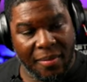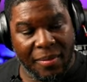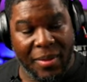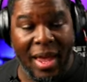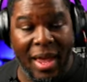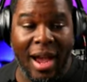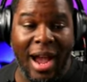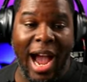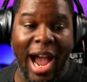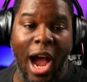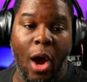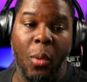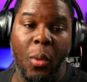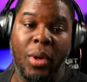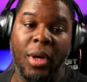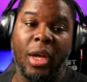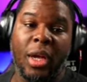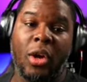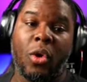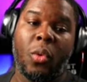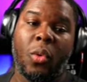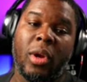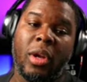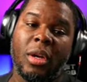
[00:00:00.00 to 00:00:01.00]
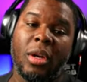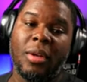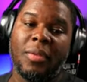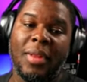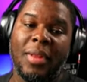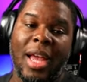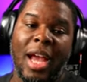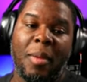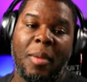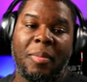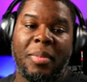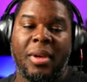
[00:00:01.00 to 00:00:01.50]
Now, I would agree
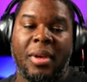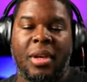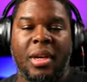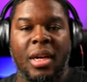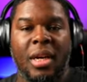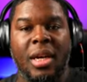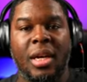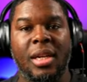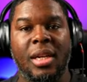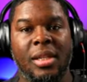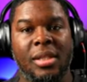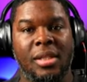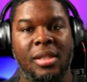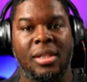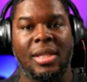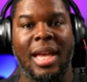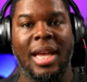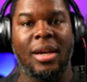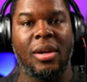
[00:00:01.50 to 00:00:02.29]
on that because